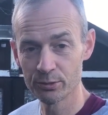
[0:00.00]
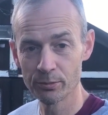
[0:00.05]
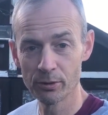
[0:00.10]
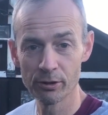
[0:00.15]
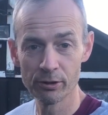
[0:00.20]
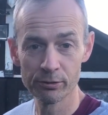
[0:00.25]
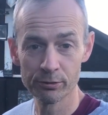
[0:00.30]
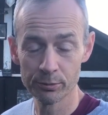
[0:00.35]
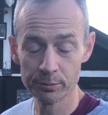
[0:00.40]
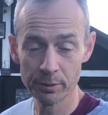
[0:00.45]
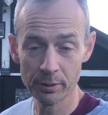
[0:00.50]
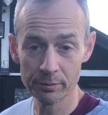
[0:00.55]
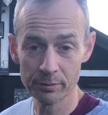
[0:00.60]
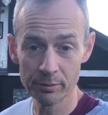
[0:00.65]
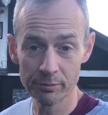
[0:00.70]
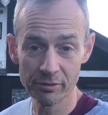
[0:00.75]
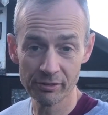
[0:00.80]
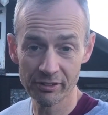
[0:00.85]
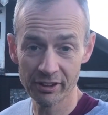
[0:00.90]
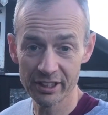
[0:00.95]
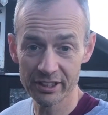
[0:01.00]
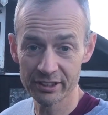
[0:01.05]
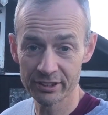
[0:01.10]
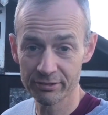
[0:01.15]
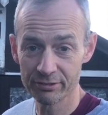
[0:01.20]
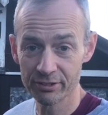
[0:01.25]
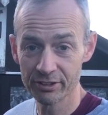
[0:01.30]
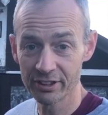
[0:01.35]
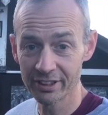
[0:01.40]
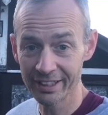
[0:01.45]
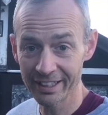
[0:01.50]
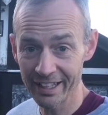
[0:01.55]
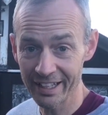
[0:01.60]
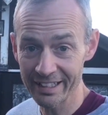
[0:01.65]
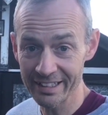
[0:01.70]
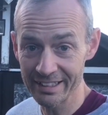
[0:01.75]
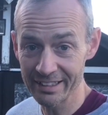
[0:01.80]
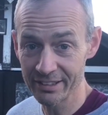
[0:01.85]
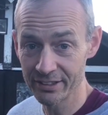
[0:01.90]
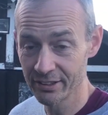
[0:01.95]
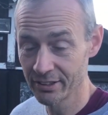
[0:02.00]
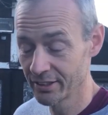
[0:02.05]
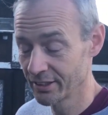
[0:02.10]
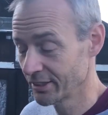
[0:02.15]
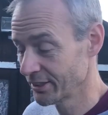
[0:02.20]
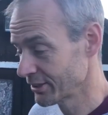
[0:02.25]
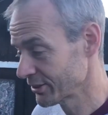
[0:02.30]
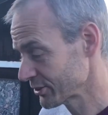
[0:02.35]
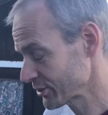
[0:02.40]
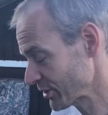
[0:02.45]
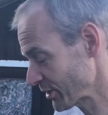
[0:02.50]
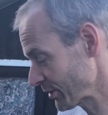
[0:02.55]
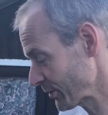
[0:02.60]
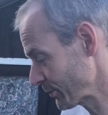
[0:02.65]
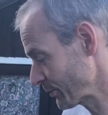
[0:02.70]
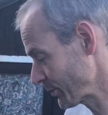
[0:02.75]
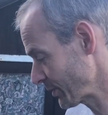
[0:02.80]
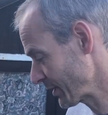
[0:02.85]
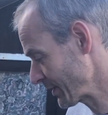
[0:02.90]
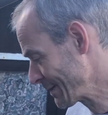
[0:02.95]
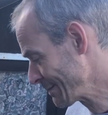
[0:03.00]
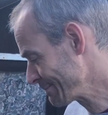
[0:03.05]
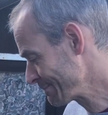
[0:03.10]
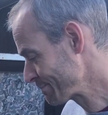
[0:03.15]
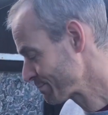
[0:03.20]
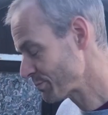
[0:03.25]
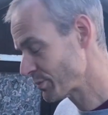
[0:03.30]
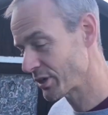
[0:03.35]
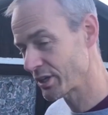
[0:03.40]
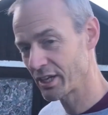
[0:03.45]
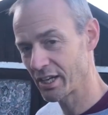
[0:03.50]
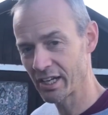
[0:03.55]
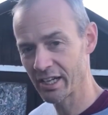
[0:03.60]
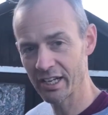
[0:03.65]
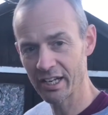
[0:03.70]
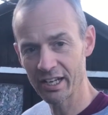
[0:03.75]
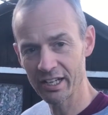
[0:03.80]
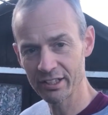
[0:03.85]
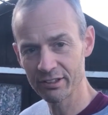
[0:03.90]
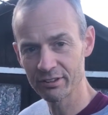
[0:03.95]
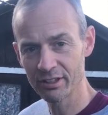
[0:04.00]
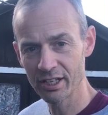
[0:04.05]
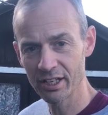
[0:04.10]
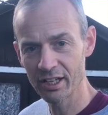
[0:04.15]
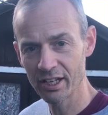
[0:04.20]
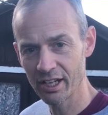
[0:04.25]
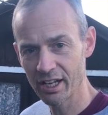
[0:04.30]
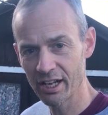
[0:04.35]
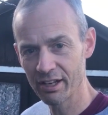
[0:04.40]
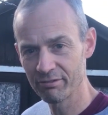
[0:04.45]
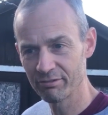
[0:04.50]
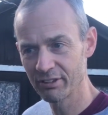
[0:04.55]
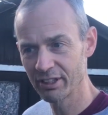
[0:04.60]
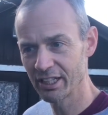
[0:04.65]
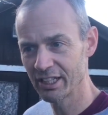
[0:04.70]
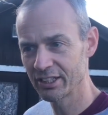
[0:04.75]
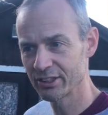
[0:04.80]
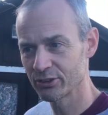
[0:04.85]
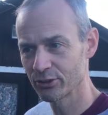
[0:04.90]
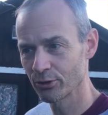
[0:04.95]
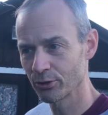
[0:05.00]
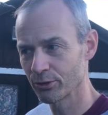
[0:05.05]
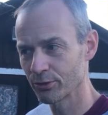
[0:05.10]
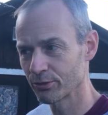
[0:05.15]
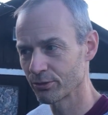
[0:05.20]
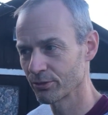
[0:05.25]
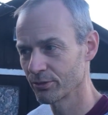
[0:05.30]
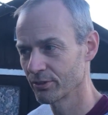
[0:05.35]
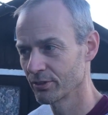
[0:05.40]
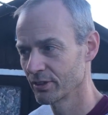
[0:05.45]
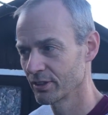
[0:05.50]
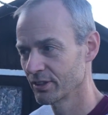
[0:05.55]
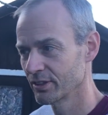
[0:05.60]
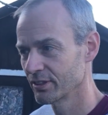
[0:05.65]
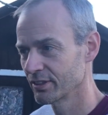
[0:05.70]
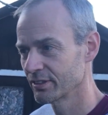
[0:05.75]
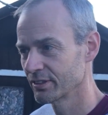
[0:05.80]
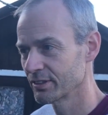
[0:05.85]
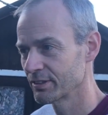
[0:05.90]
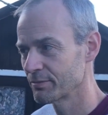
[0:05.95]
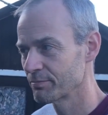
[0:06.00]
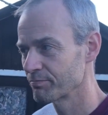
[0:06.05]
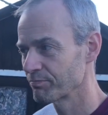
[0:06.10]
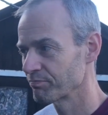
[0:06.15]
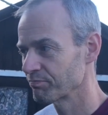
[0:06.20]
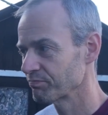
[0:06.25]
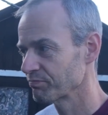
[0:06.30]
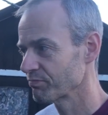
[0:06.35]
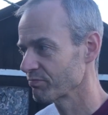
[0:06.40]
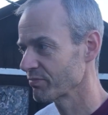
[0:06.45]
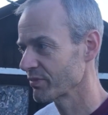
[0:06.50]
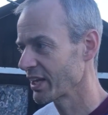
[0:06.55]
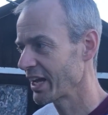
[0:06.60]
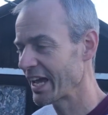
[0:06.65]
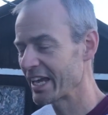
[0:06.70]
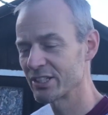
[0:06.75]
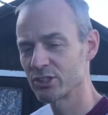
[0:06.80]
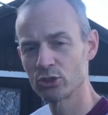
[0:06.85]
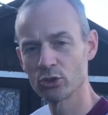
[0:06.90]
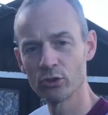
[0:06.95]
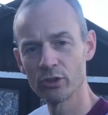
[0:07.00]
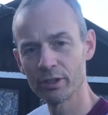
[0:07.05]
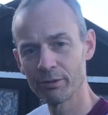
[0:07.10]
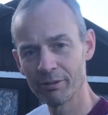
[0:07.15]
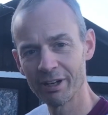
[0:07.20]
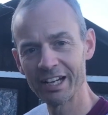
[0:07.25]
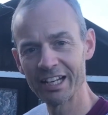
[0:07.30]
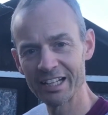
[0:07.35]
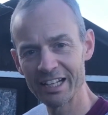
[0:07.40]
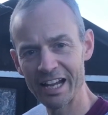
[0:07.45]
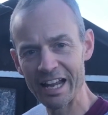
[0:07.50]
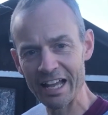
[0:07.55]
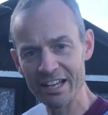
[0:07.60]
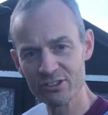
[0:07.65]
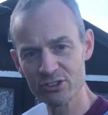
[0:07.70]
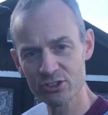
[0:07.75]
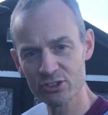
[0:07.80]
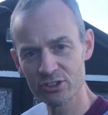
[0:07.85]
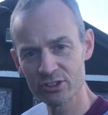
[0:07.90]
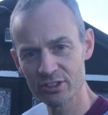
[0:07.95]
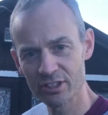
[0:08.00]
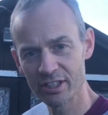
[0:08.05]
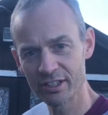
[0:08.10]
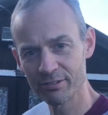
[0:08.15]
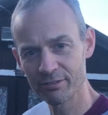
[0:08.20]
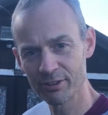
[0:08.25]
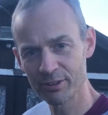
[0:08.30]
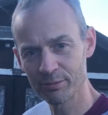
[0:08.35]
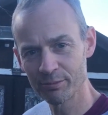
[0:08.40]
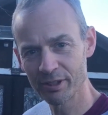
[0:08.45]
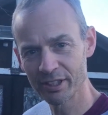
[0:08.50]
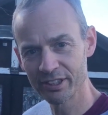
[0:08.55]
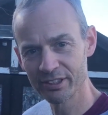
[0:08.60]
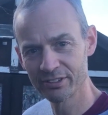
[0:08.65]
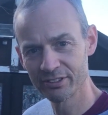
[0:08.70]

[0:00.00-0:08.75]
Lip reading: Tomorrow will probably be very different again. So, but I really sort of enjoy it while it lasts. Are you with me?